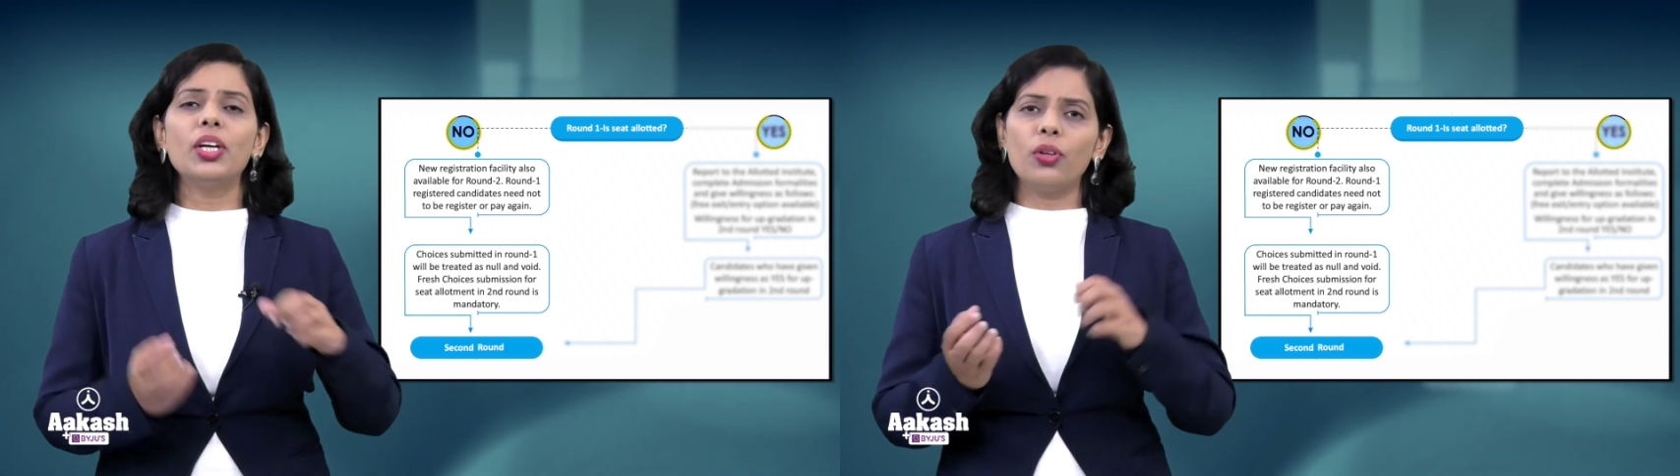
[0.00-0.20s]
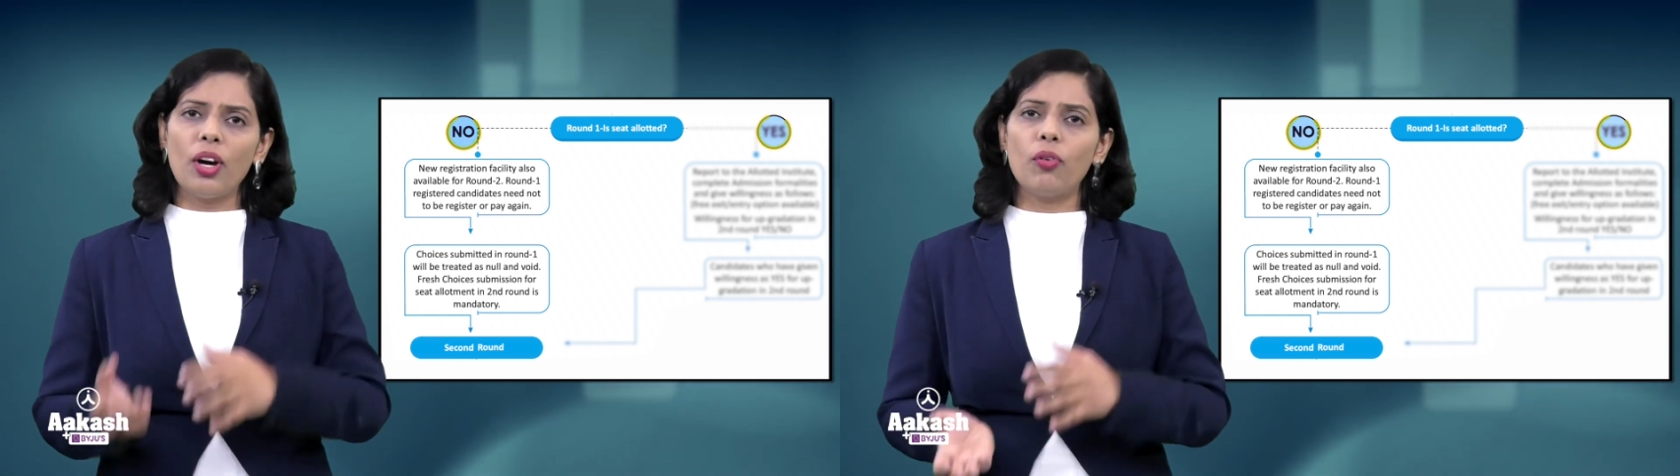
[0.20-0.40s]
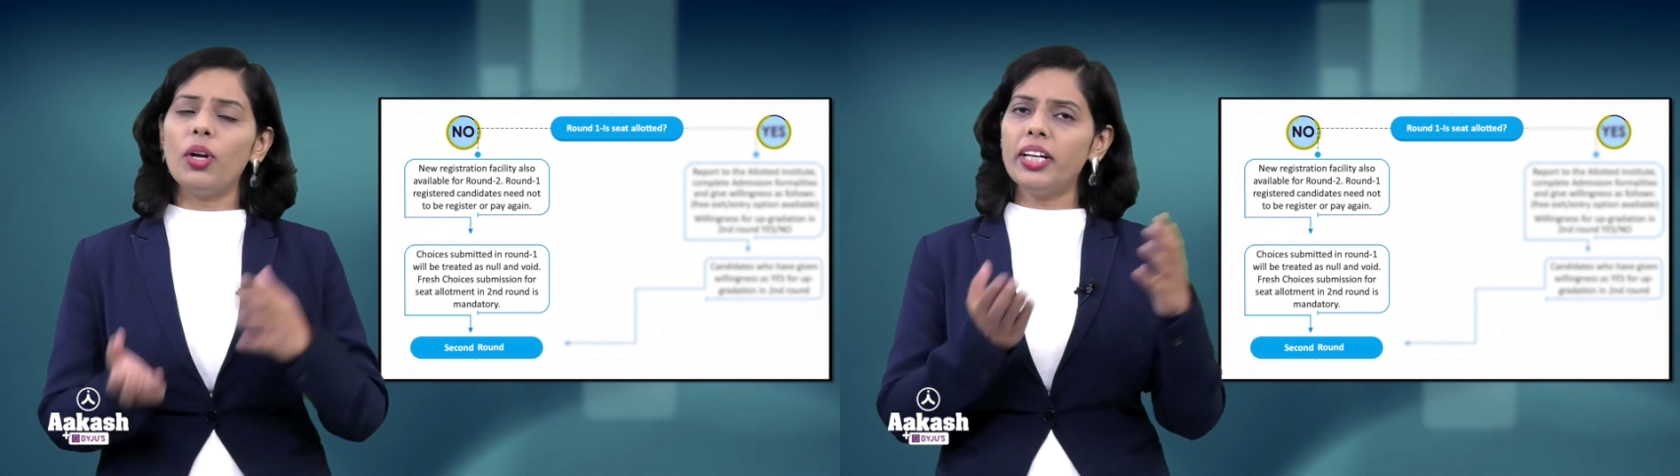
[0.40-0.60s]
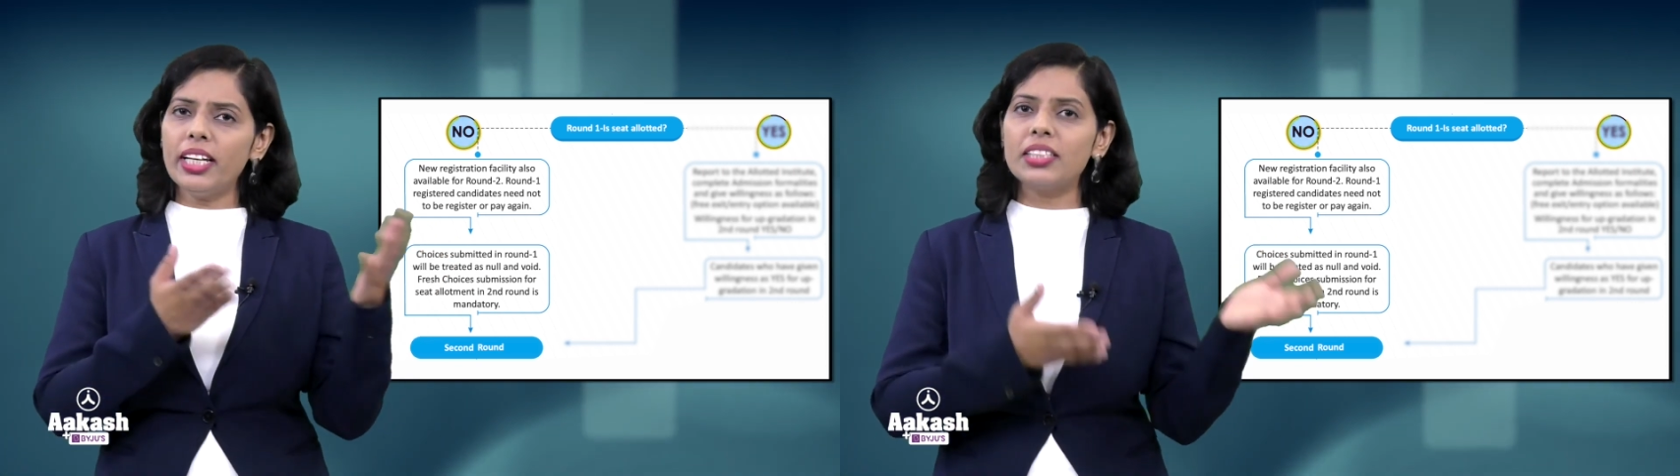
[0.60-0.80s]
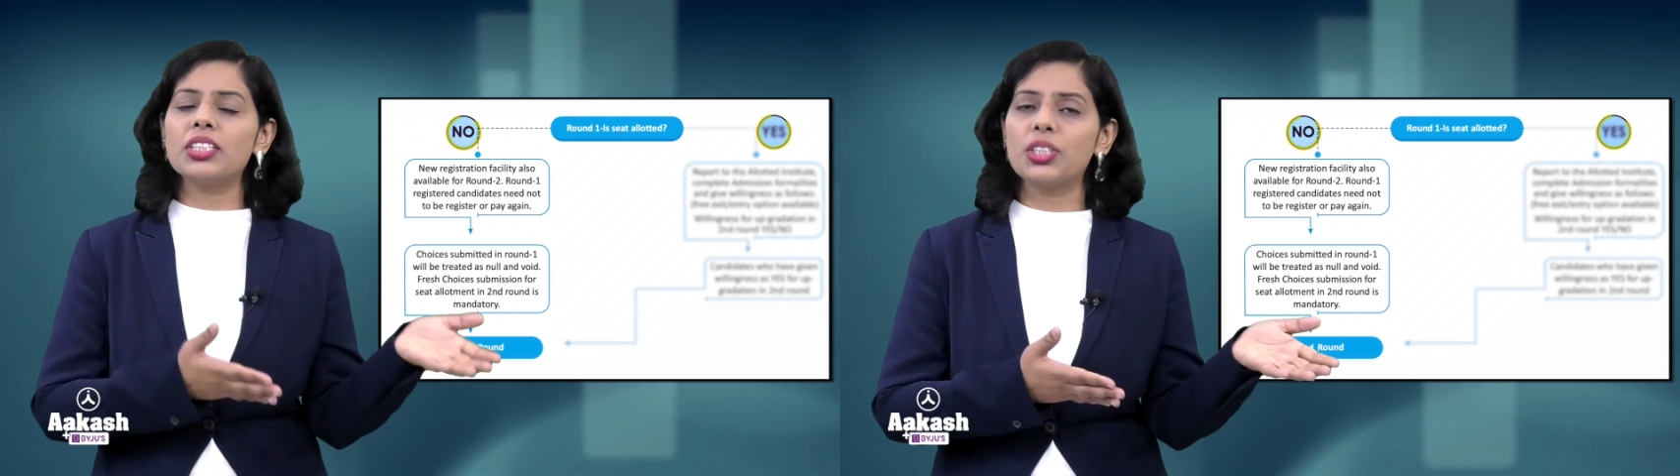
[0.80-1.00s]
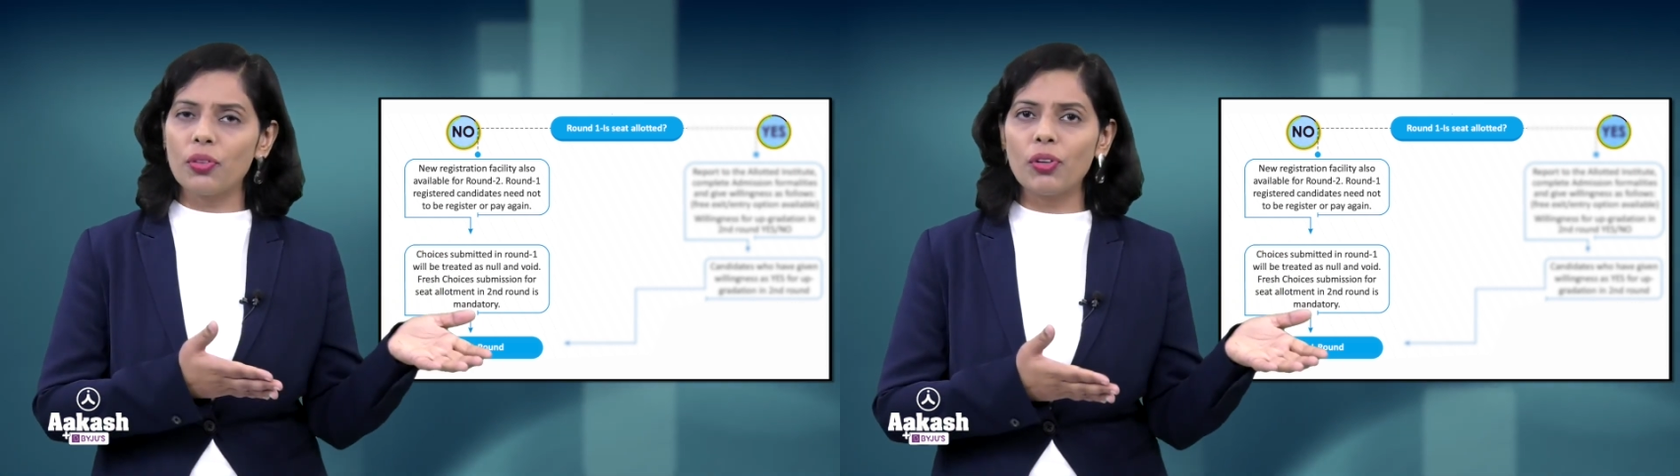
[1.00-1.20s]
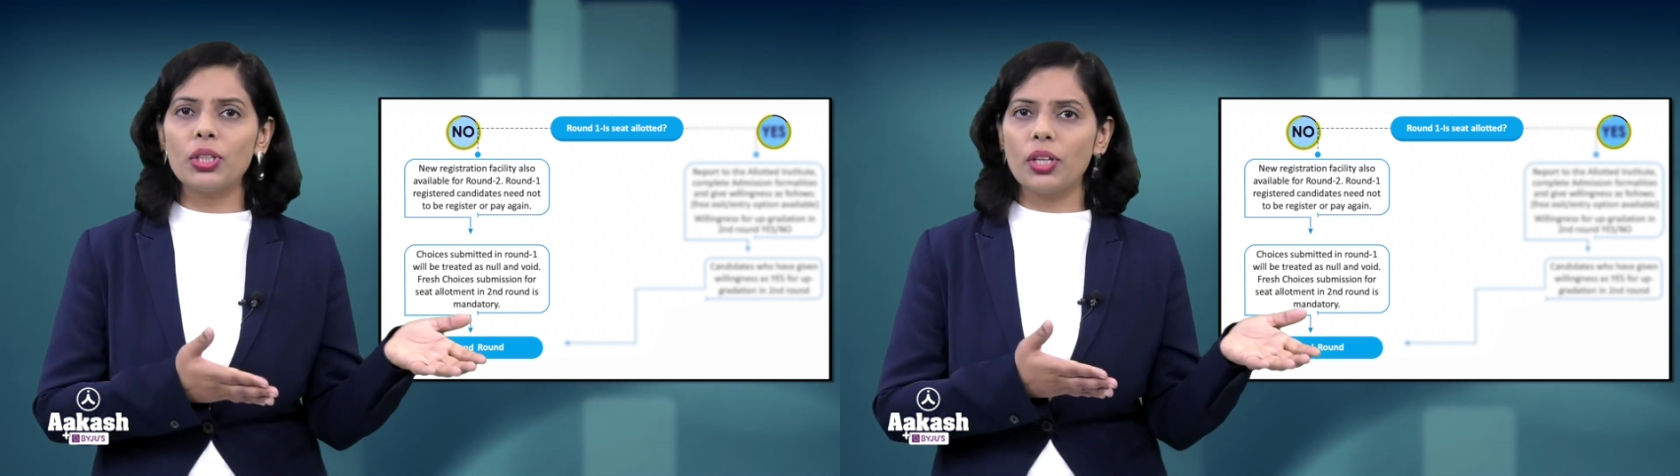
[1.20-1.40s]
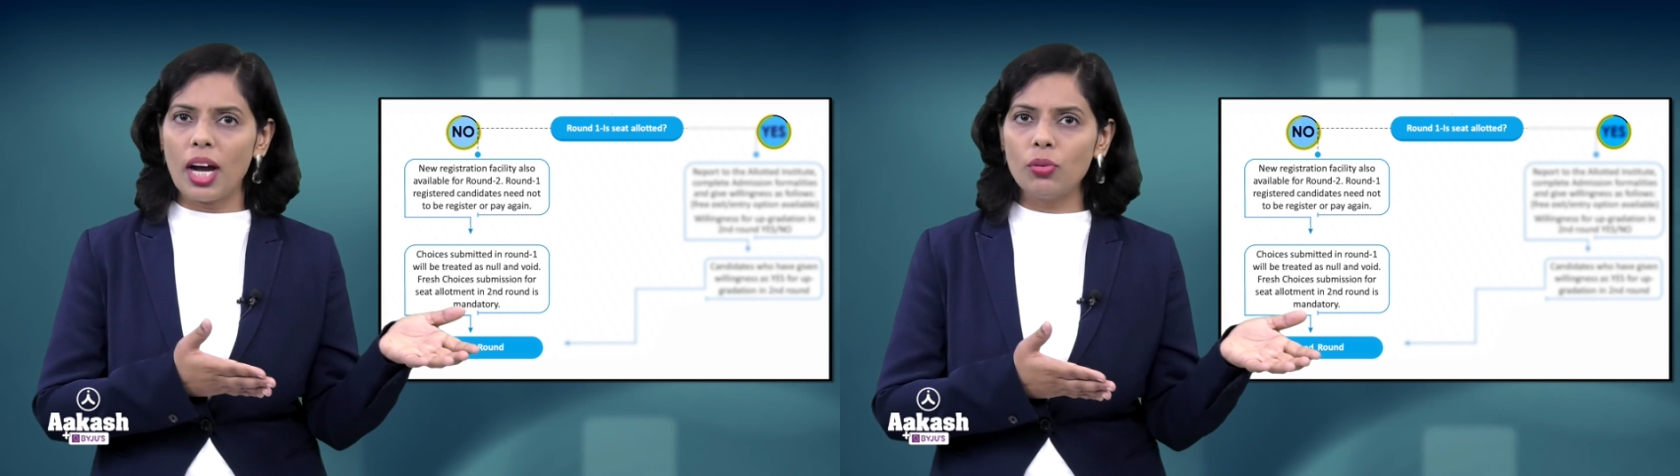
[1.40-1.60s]
You have already registered for
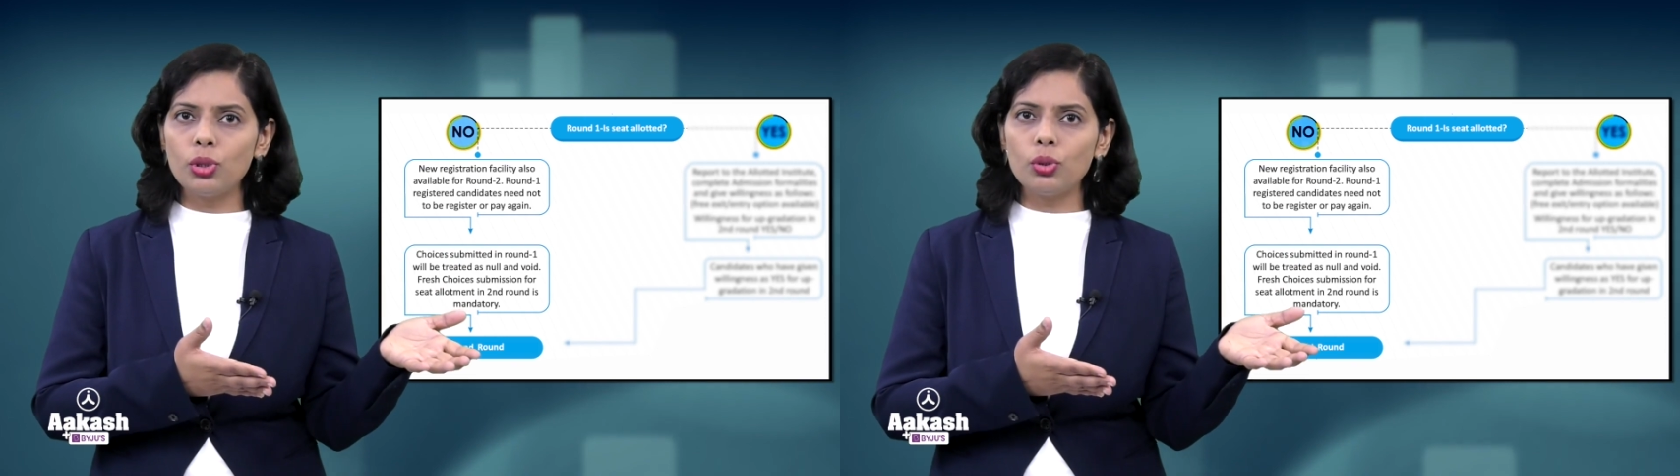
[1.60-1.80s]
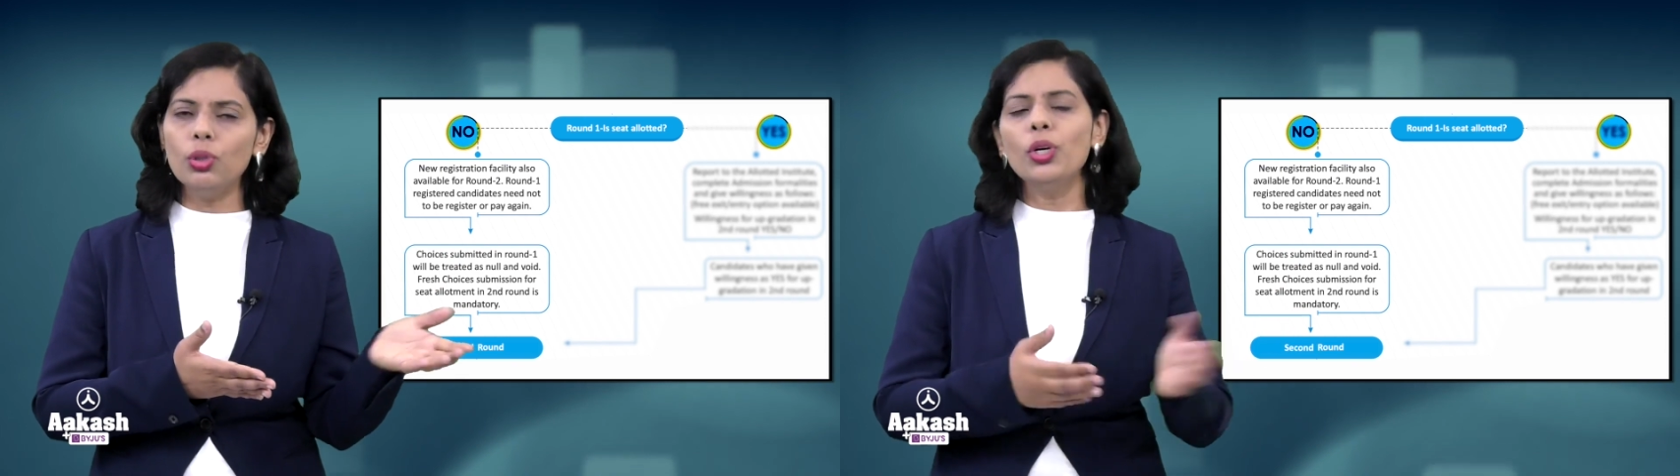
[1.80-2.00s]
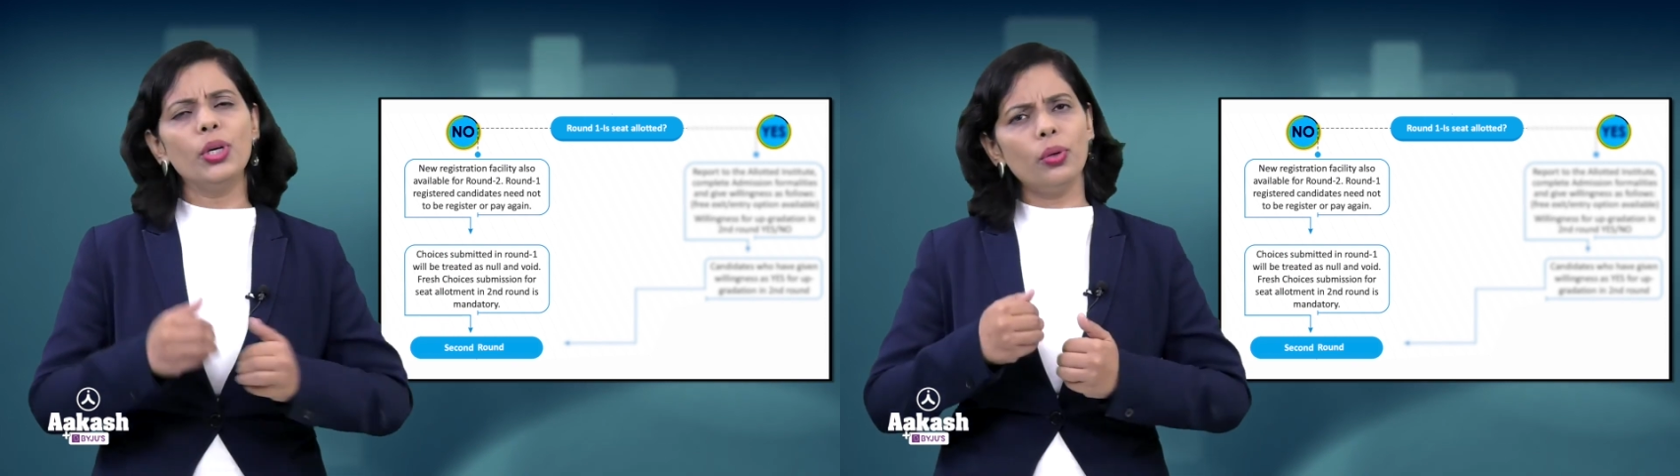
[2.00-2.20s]
the round 1.